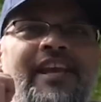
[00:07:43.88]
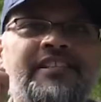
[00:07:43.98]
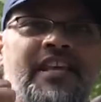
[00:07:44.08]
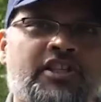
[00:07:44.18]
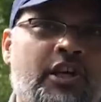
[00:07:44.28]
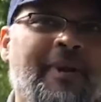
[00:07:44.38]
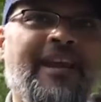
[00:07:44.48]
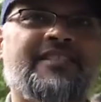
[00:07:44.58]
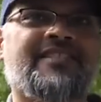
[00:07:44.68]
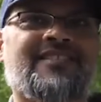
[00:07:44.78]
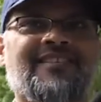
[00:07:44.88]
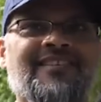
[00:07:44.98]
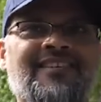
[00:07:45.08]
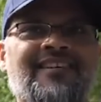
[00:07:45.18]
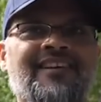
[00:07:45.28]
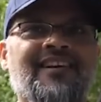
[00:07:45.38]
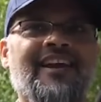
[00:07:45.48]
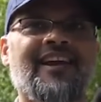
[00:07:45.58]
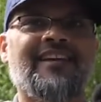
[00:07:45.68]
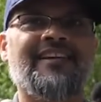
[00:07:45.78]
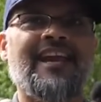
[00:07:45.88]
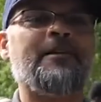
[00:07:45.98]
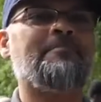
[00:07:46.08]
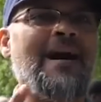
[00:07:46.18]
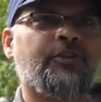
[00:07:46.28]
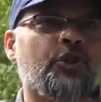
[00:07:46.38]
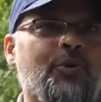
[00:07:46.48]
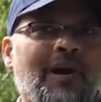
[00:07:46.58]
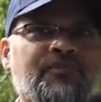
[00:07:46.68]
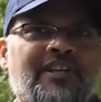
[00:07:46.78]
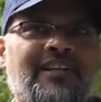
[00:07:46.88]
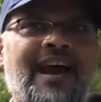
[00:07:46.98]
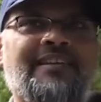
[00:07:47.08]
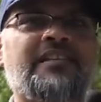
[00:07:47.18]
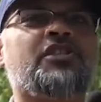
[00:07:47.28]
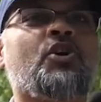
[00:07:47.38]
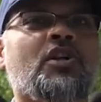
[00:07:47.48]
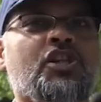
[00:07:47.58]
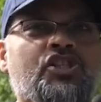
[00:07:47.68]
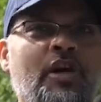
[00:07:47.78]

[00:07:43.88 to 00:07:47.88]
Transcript: Jesus repeats in Matthew 12 29. This is called the